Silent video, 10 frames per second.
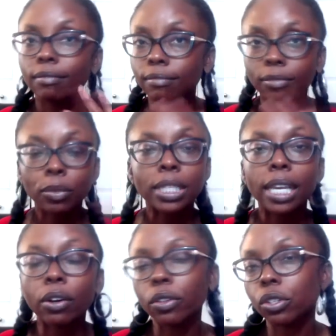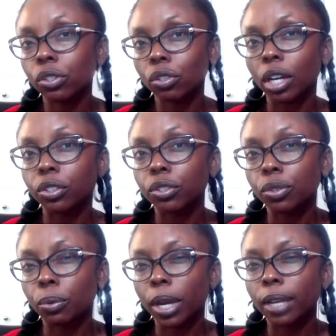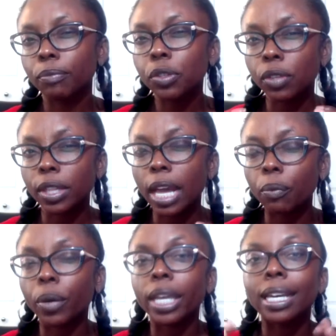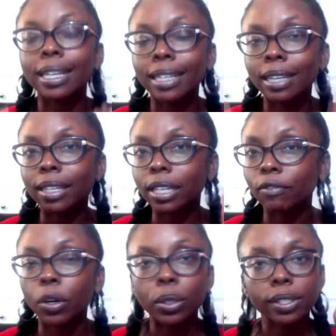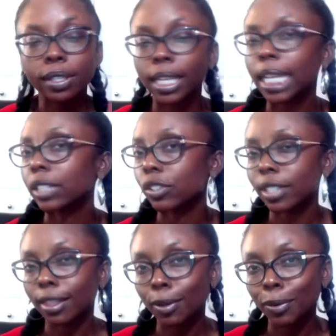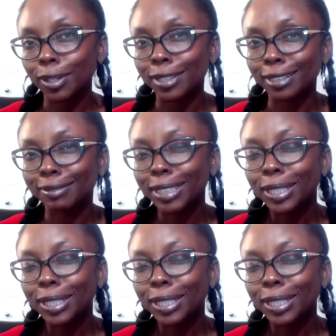We take all the distractions away. So then that way, again, they can focus and they can just get their work done.